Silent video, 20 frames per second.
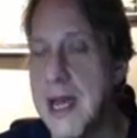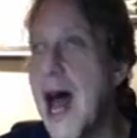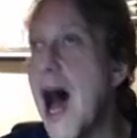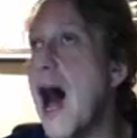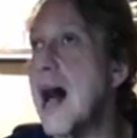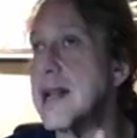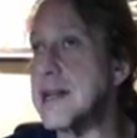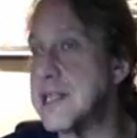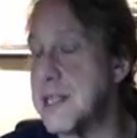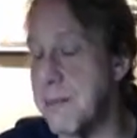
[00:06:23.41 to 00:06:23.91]

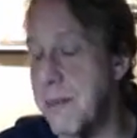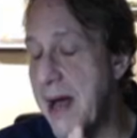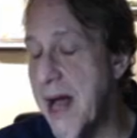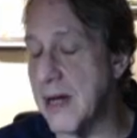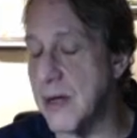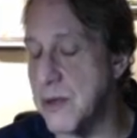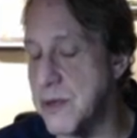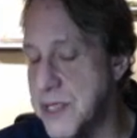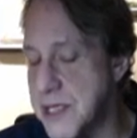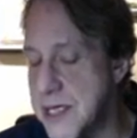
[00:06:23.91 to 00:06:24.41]

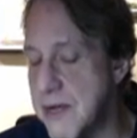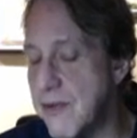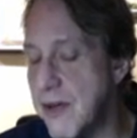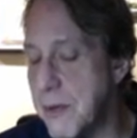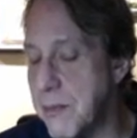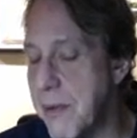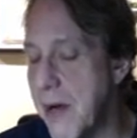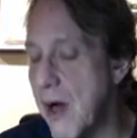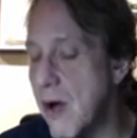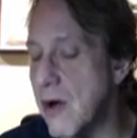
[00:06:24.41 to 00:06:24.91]
non-tobacco
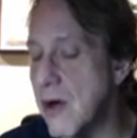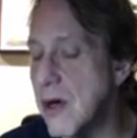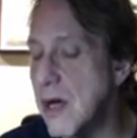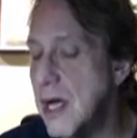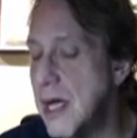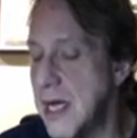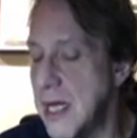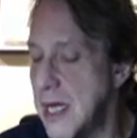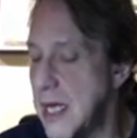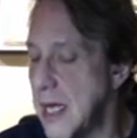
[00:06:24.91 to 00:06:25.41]
sniffing
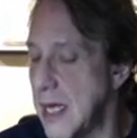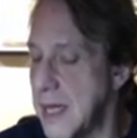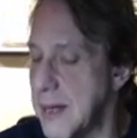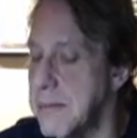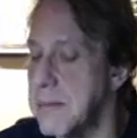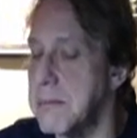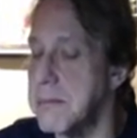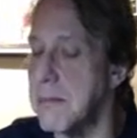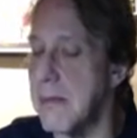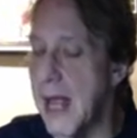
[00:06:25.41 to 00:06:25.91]
powder.
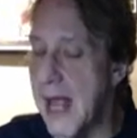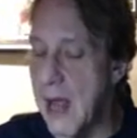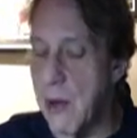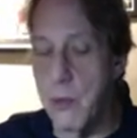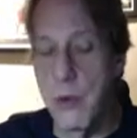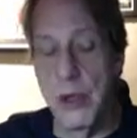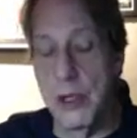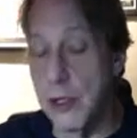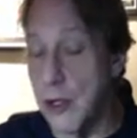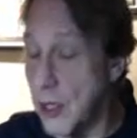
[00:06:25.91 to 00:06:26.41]

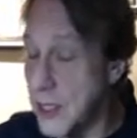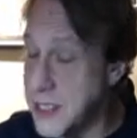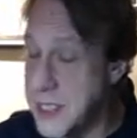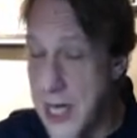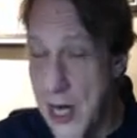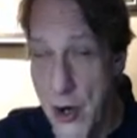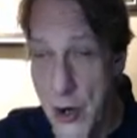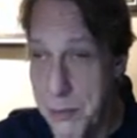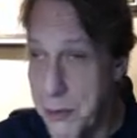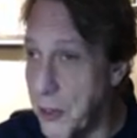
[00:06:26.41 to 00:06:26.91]
It will look
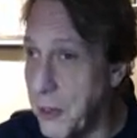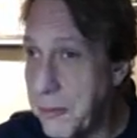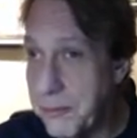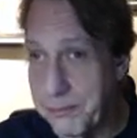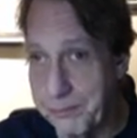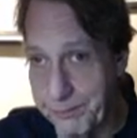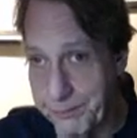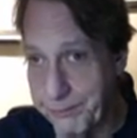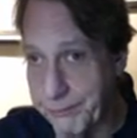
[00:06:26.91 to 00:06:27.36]
terrible.